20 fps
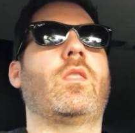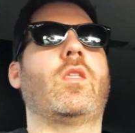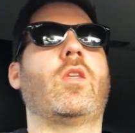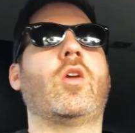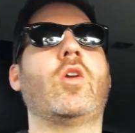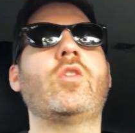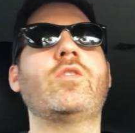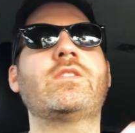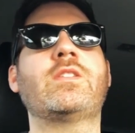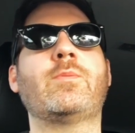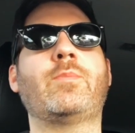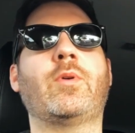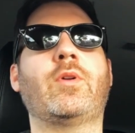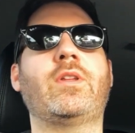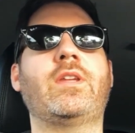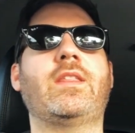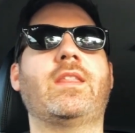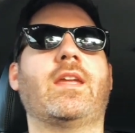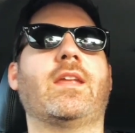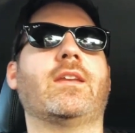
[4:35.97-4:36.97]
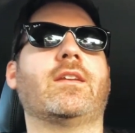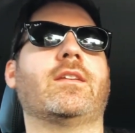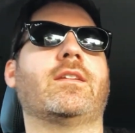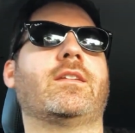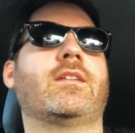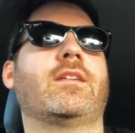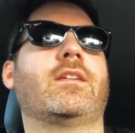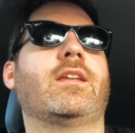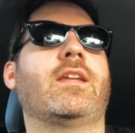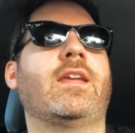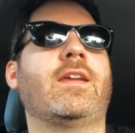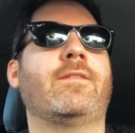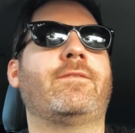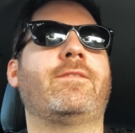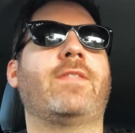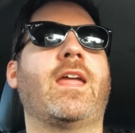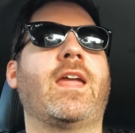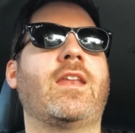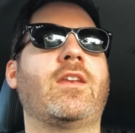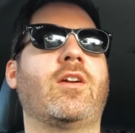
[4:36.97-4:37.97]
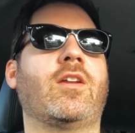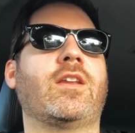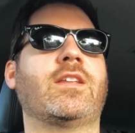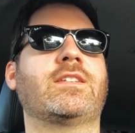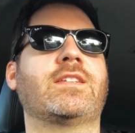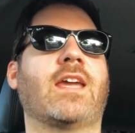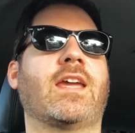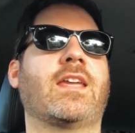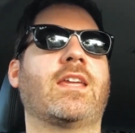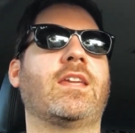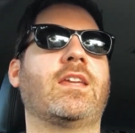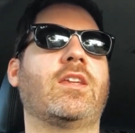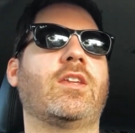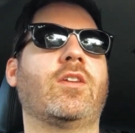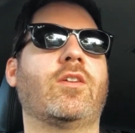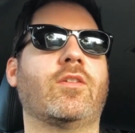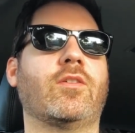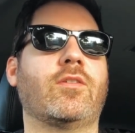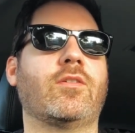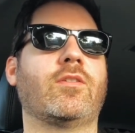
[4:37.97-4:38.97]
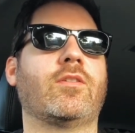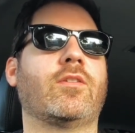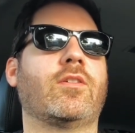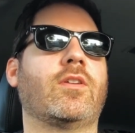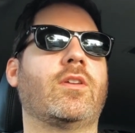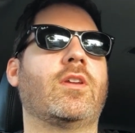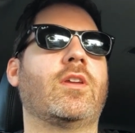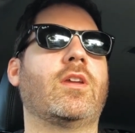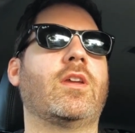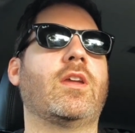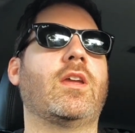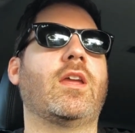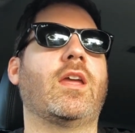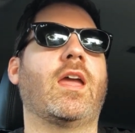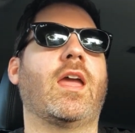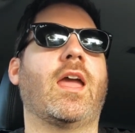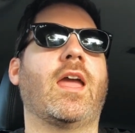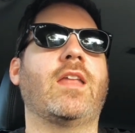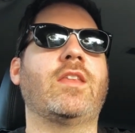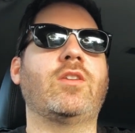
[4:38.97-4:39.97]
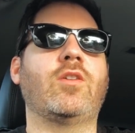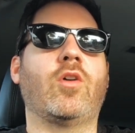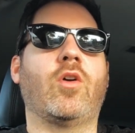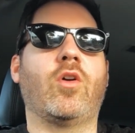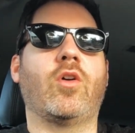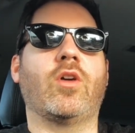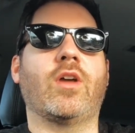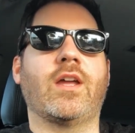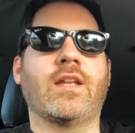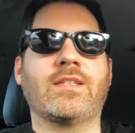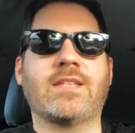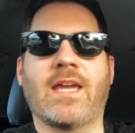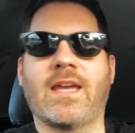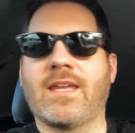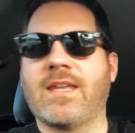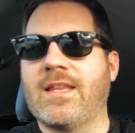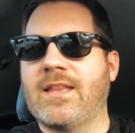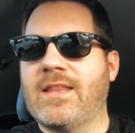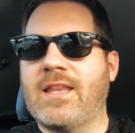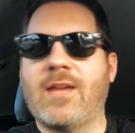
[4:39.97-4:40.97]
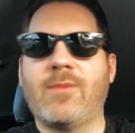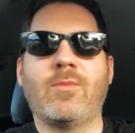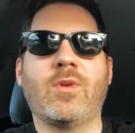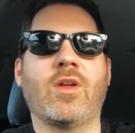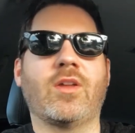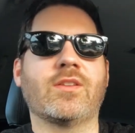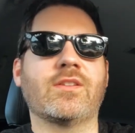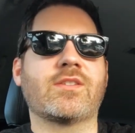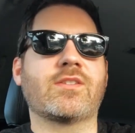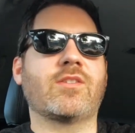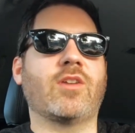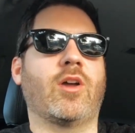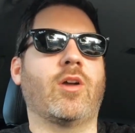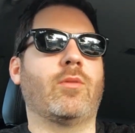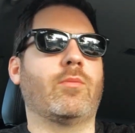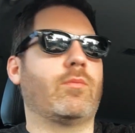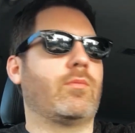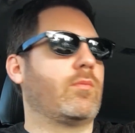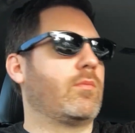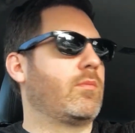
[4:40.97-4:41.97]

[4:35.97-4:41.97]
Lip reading: who's the bully then? If they're not attacking you and you're attacking them non-stop,